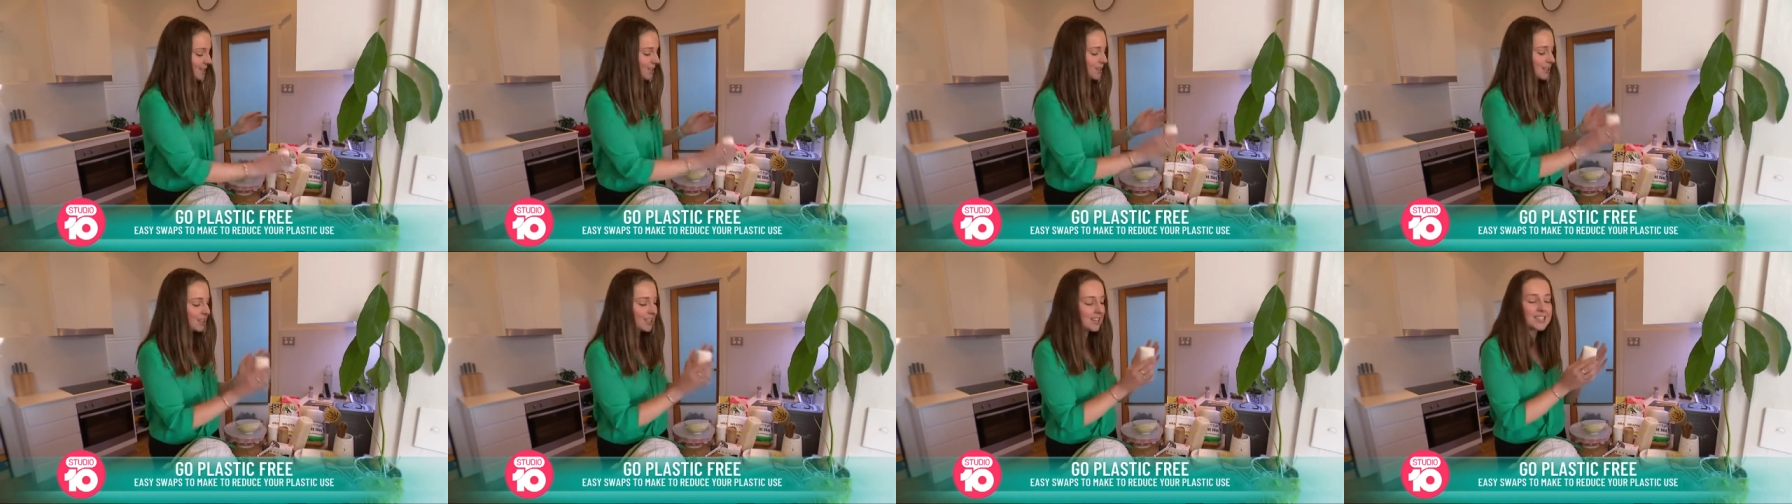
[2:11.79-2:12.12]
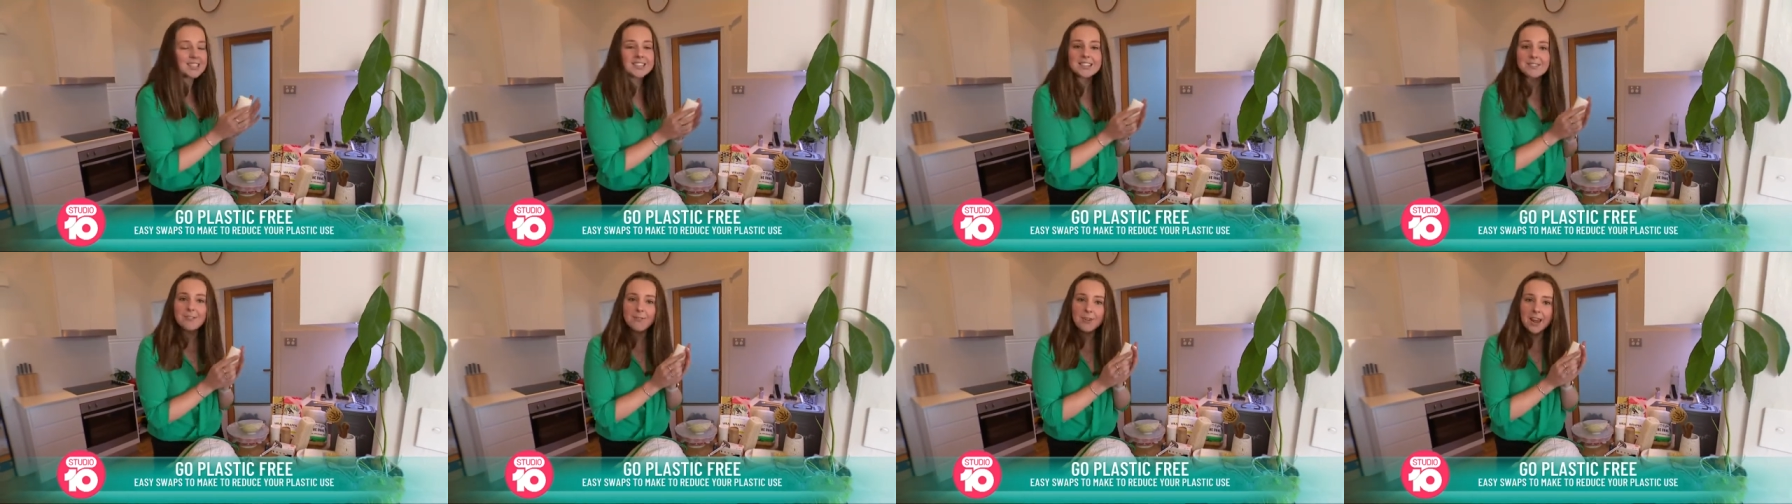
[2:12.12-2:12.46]
So
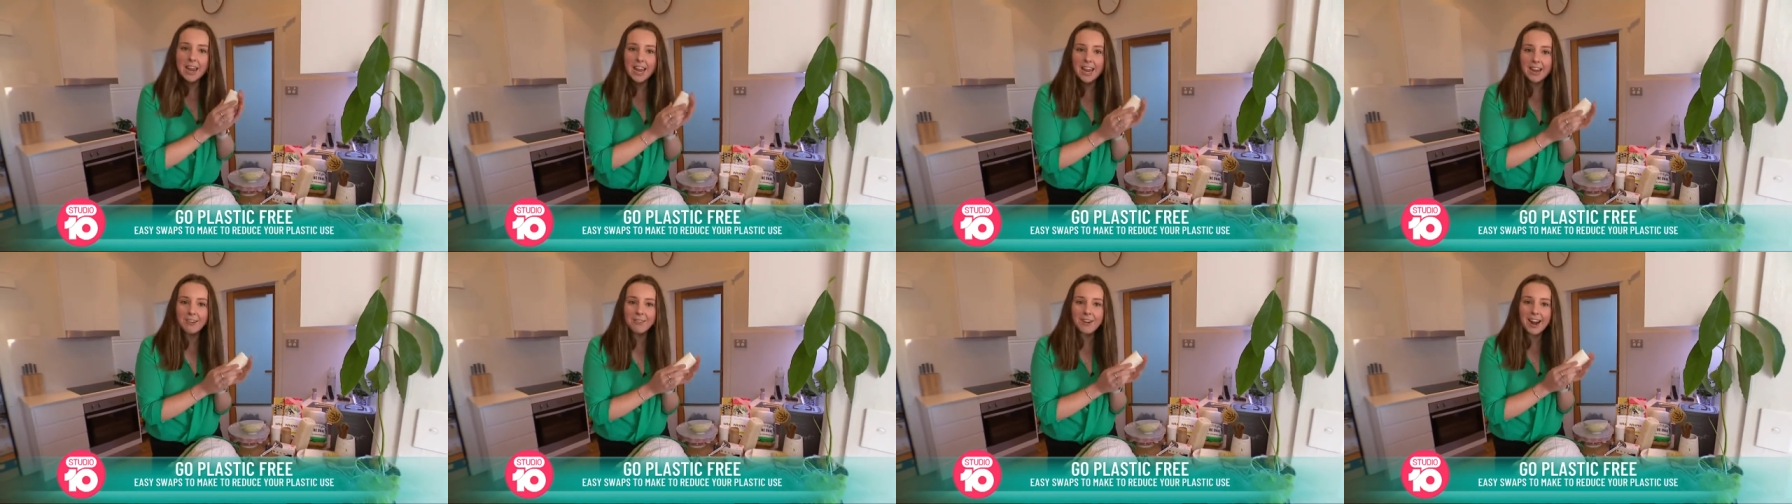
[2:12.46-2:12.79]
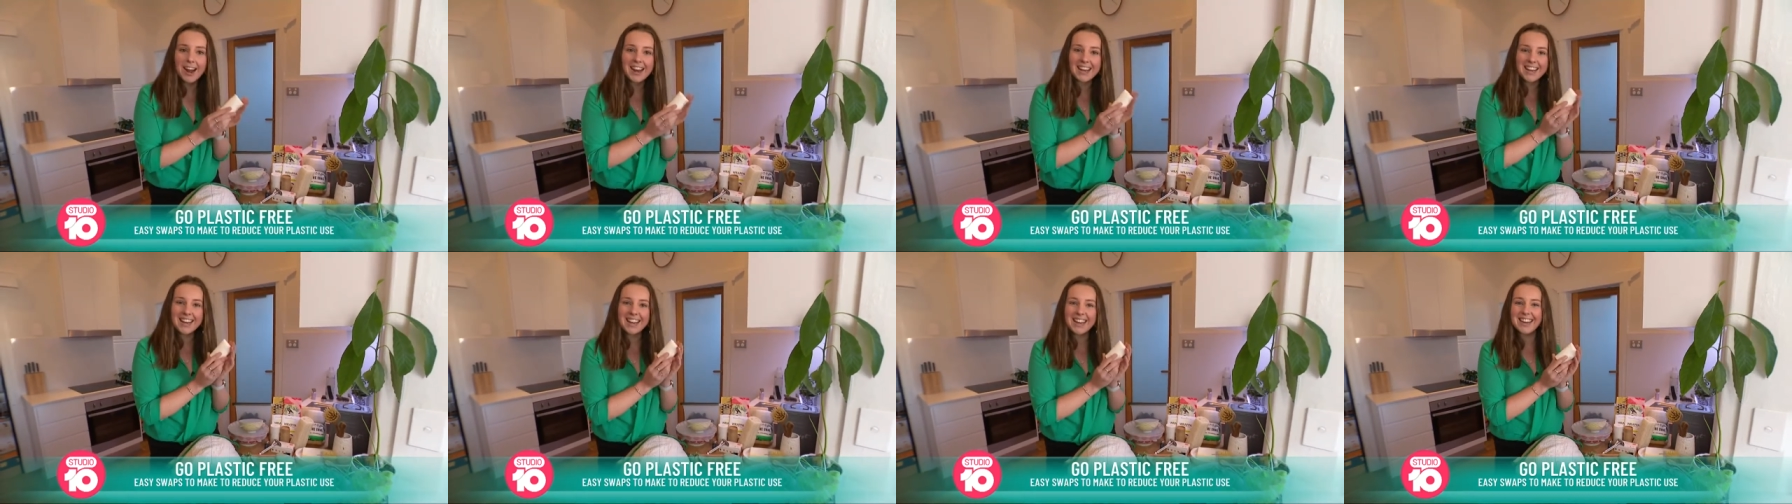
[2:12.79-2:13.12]
this
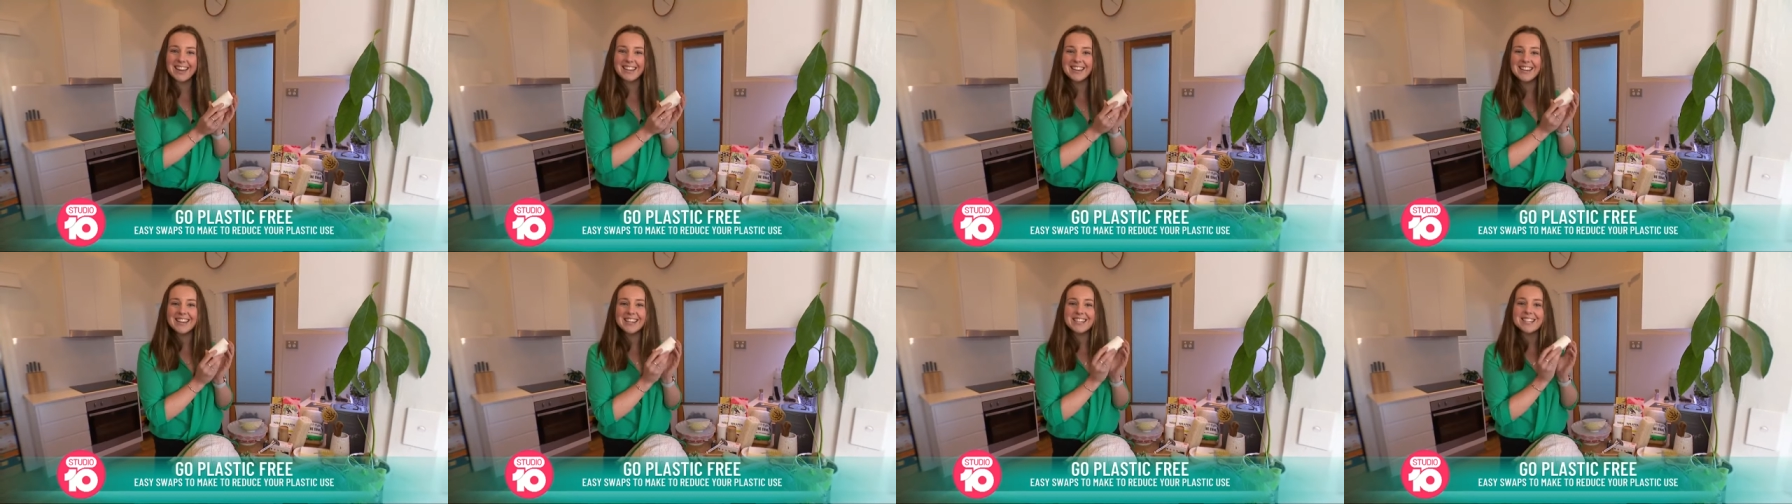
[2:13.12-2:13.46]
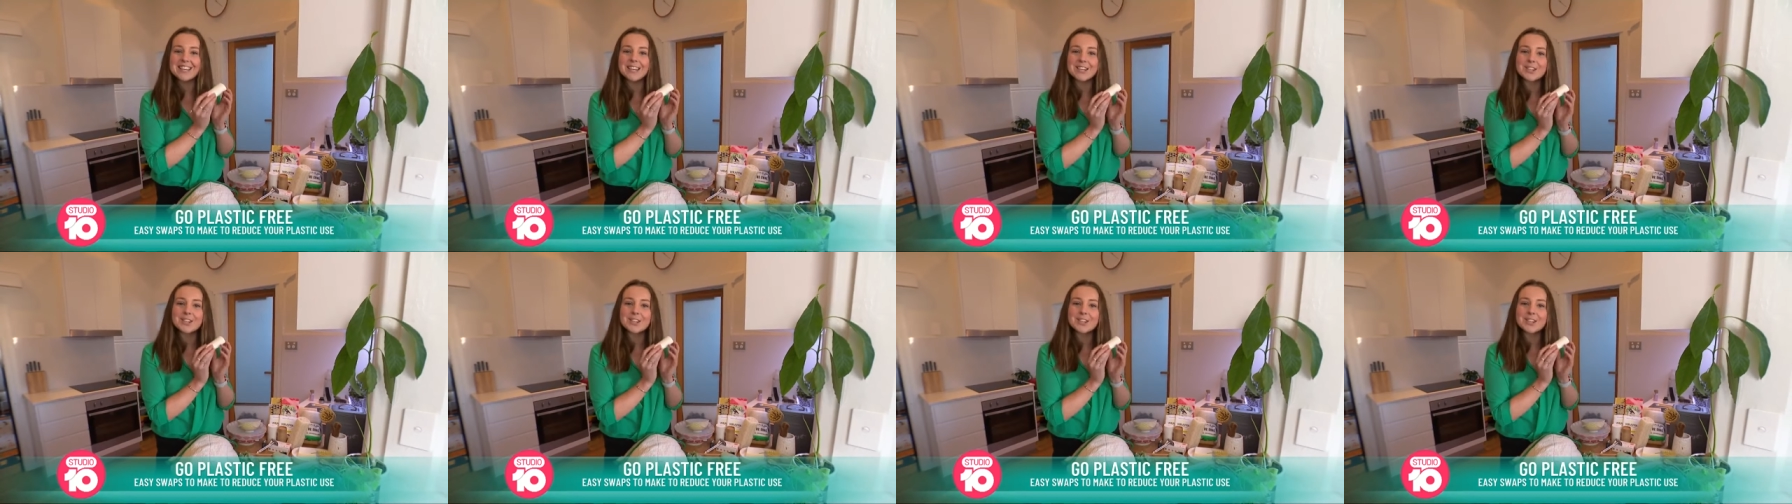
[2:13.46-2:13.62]
right here is